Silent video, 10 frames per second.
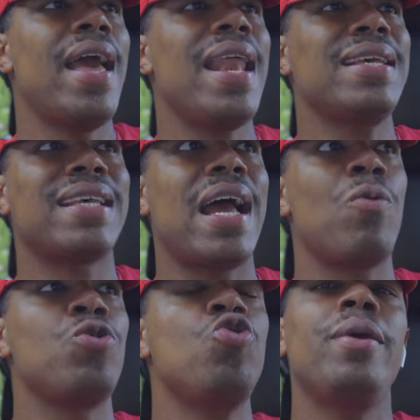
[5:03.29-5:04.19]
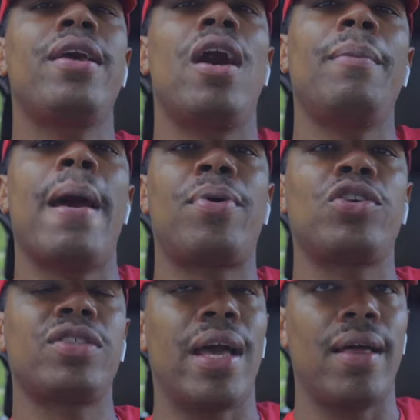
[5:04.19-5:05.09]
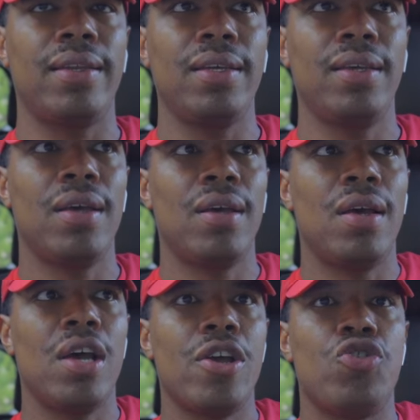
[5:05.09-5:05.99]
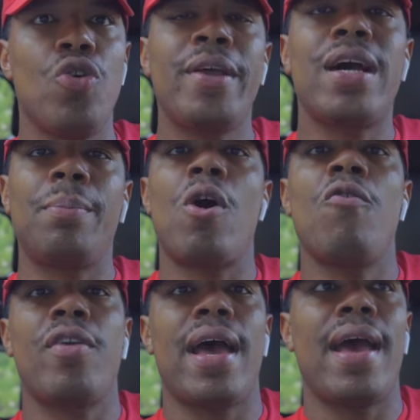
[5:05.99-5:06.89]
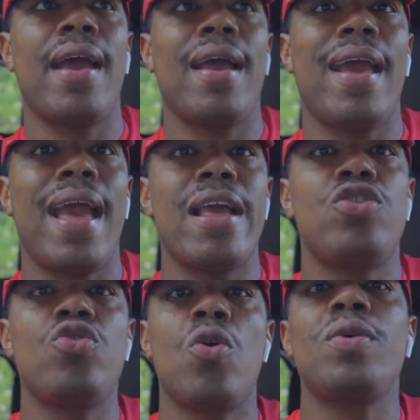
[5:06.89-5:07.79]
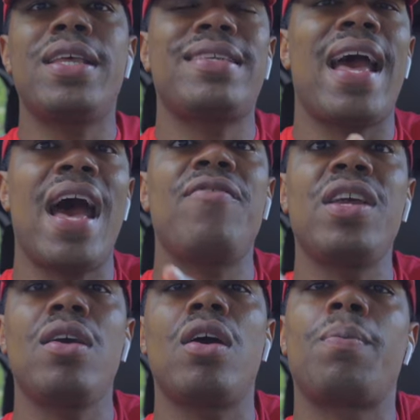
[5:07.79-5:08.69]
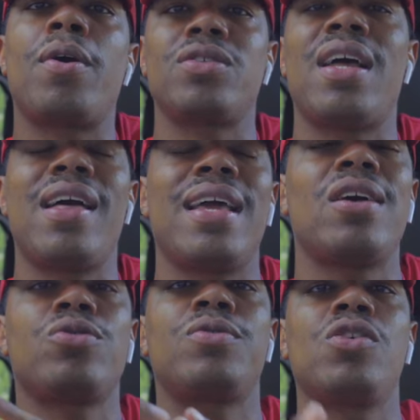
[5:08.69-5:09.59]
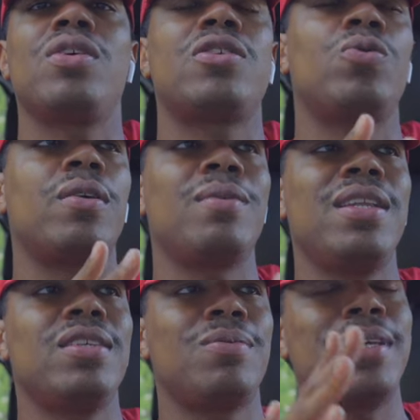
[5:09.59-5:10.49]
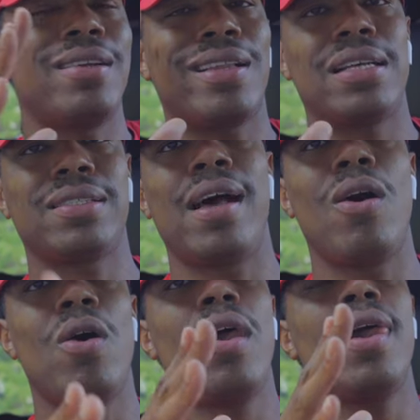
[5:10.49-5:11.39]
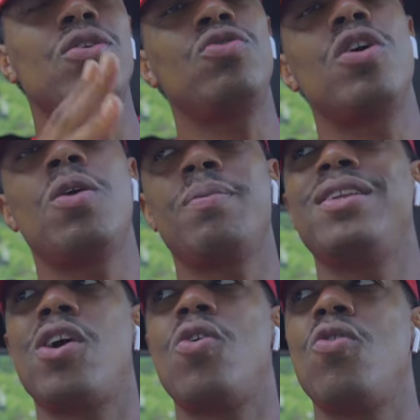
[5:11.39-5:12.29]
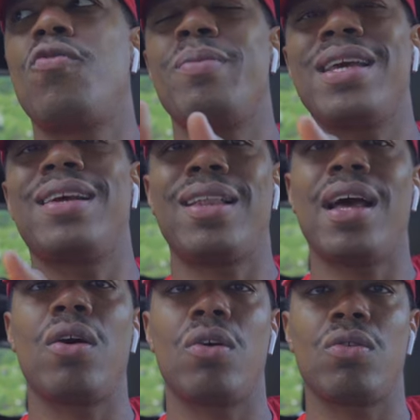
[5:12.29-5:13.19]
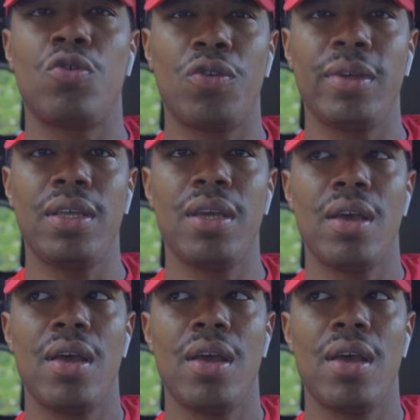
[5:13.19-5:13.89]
It's like when you become that personality, you become known for that and you don't get to have any other personality. And that's what I'm telling you guys with comedians being a class clown, you don't want to be known for being a clown. You feel me?